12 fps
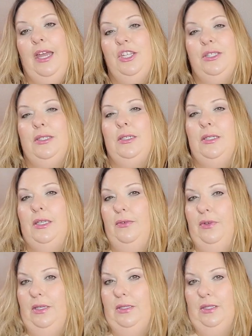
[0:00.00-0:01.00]
I just didn't
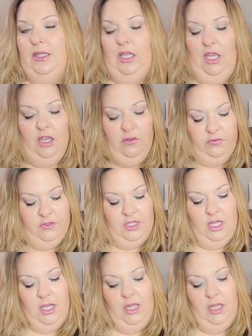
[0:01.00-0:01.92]
give it as the gift.